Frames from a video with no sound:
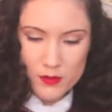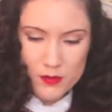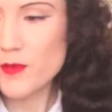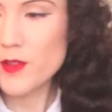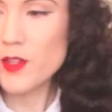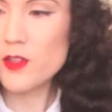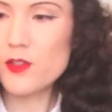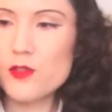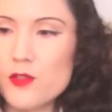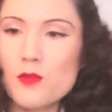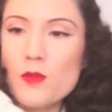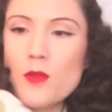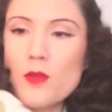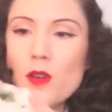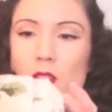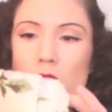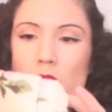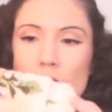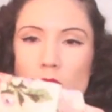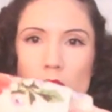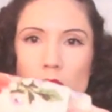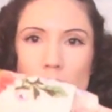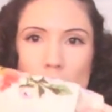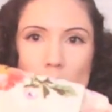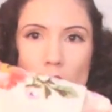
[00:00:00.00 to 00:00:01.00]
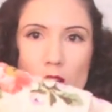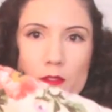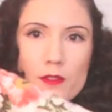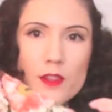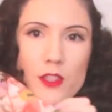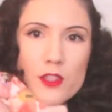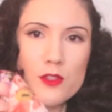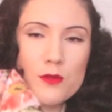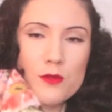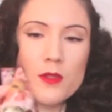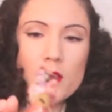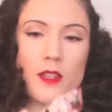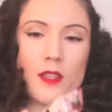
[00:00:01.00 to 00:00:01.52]
This one, I love
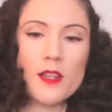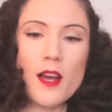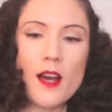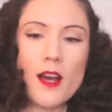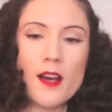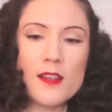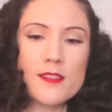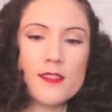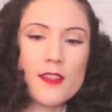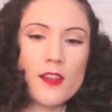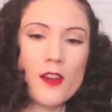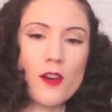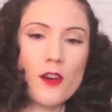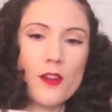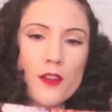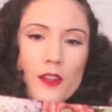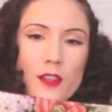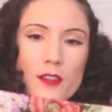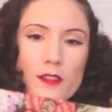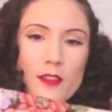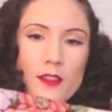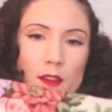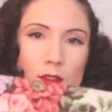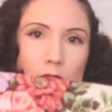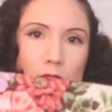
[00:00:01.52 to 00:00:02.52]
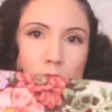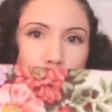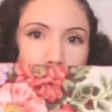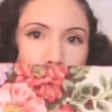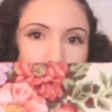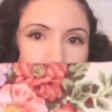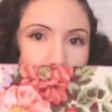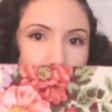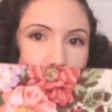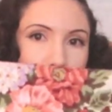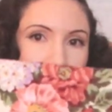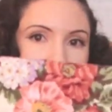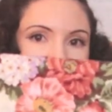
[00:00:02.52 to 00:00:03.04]
this one. It has like all these like
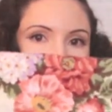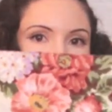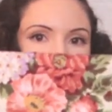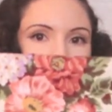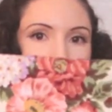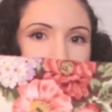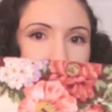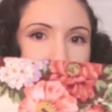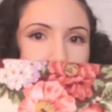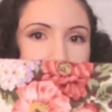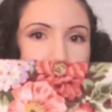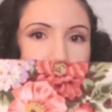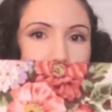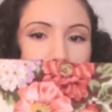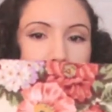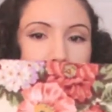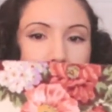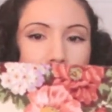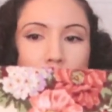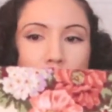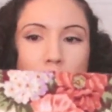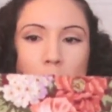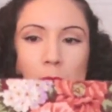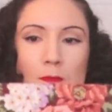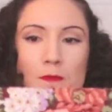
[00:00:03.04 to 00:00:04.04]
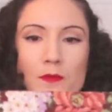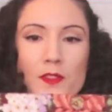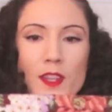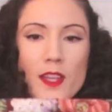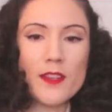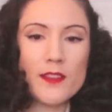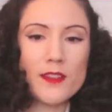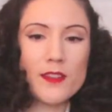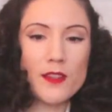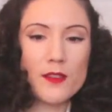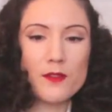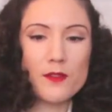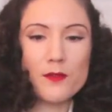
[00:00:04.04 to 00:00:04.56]
florals, and they're kind of like
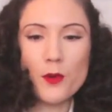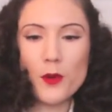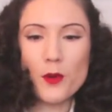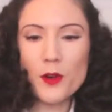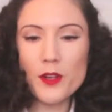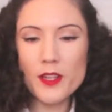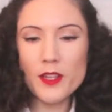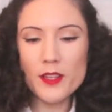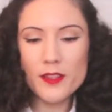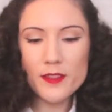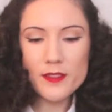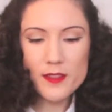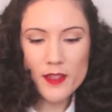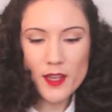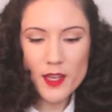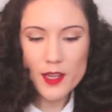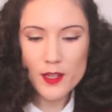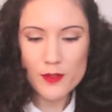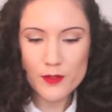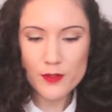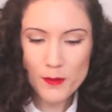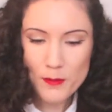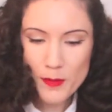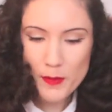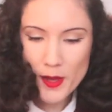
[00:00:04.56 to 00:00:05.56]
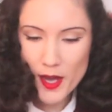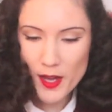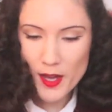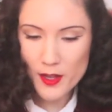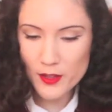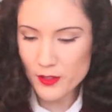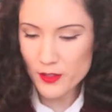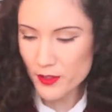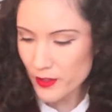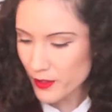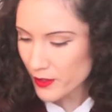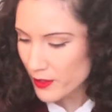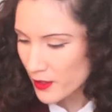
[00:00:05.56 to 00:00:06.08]
1940s kind of a
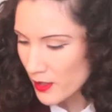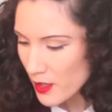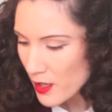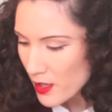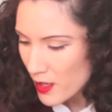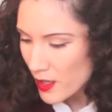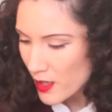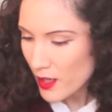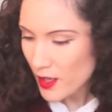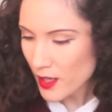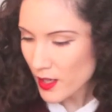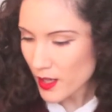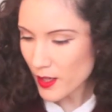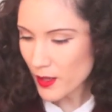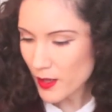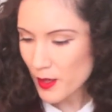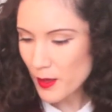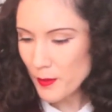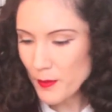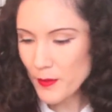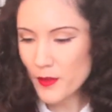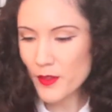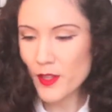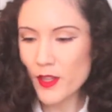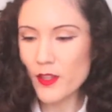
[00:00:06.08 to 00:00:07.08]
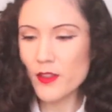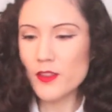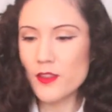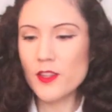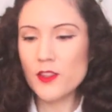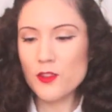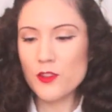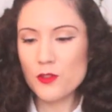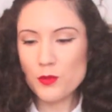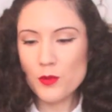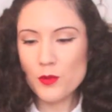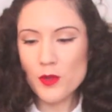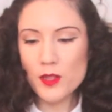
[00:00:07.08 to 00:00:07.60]
pattern. Then
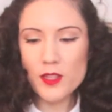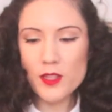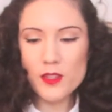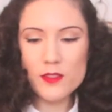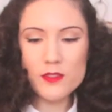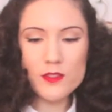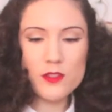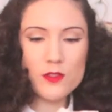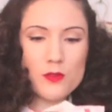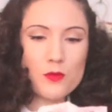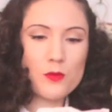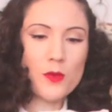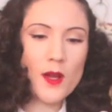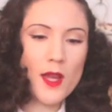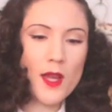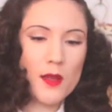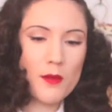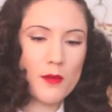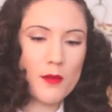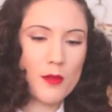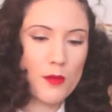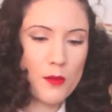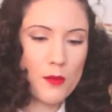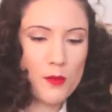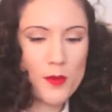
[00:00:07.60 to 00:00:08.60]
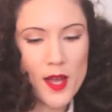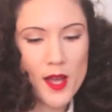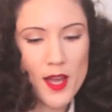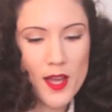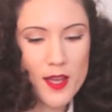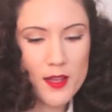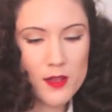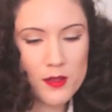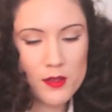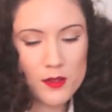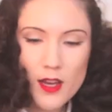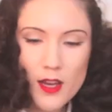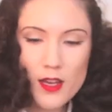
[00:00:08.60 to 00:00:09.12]
this one is just white with
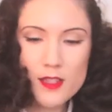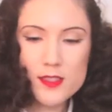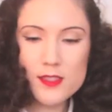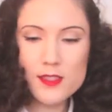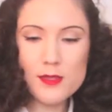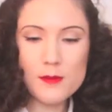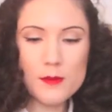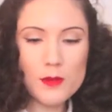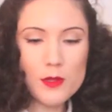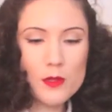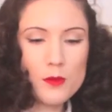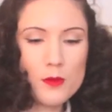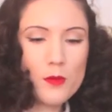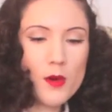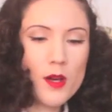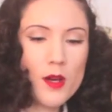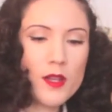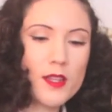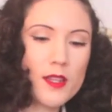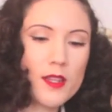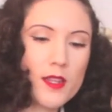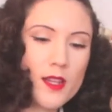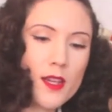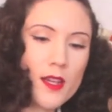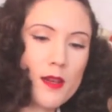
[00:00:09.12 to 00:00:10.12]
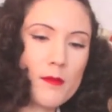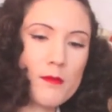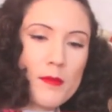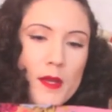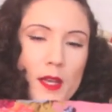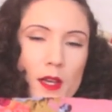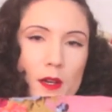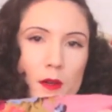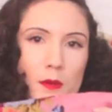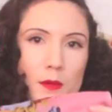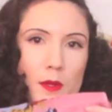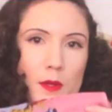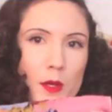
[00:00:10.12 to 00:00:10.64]
red. A similar one in like a
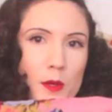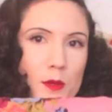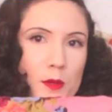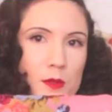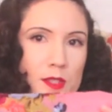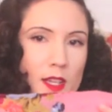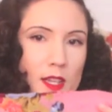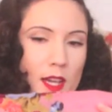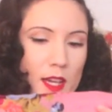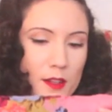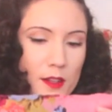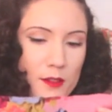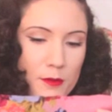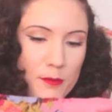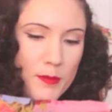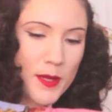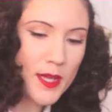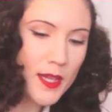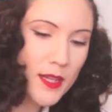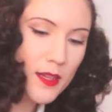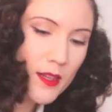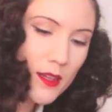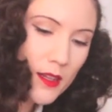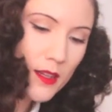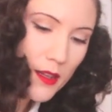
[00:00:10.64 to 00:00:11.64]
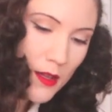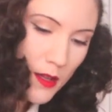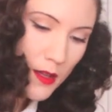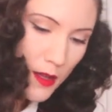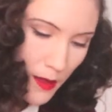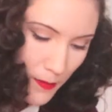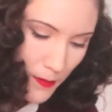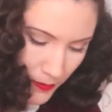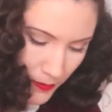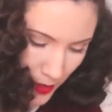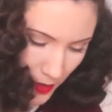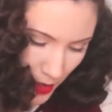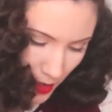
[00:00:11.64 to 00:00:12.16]
pale rose kind of pink.
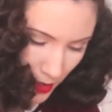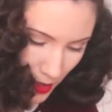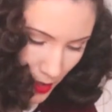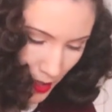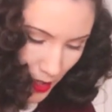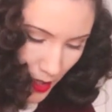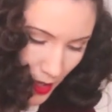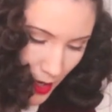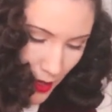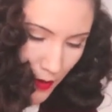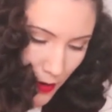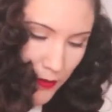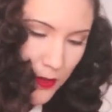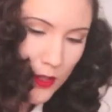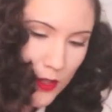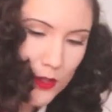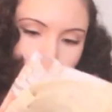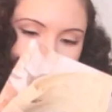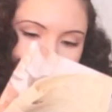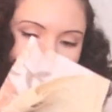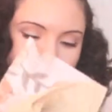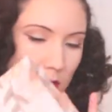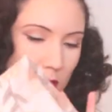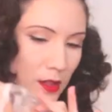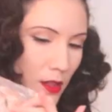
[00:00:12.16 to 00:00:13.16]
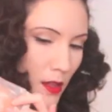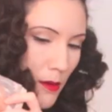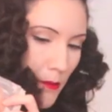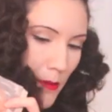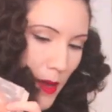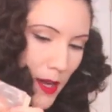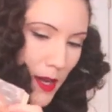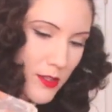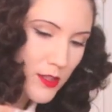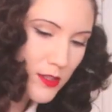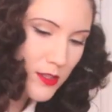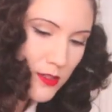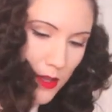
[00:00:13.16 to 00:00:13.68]
And then I have this one that
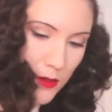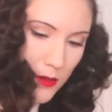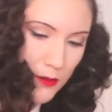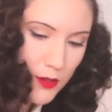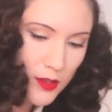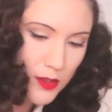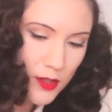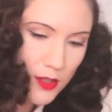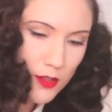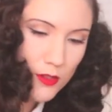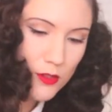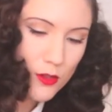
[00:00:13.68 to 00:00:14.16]
matches everything.